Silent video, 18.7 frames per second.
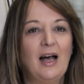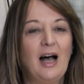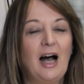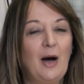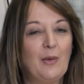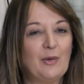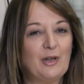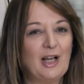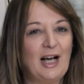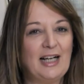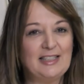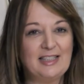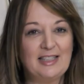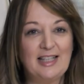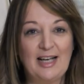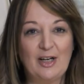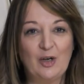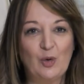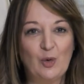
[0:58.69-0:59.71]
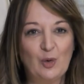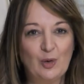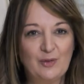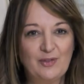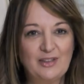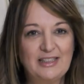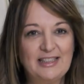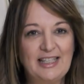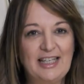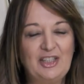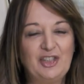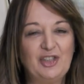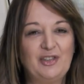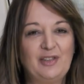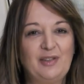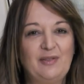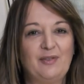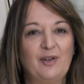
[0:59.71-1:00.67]
I would like to thank all of the
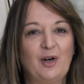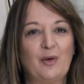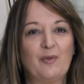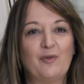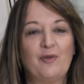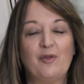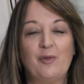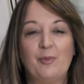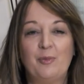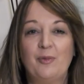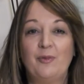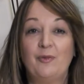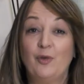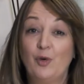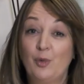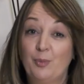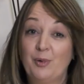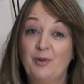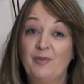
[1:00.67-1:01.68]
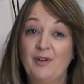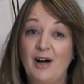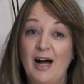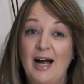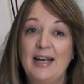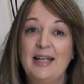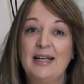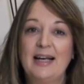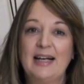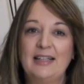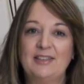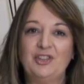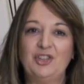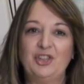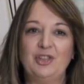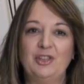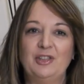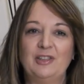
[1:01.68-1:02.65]
teachers involved for providing our
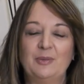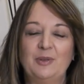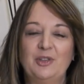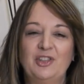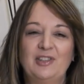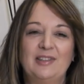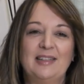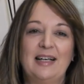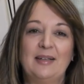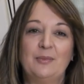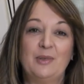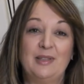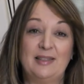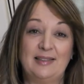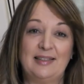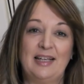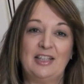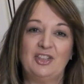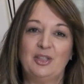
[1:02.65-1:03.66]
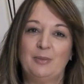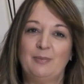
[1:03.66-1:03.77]
students with such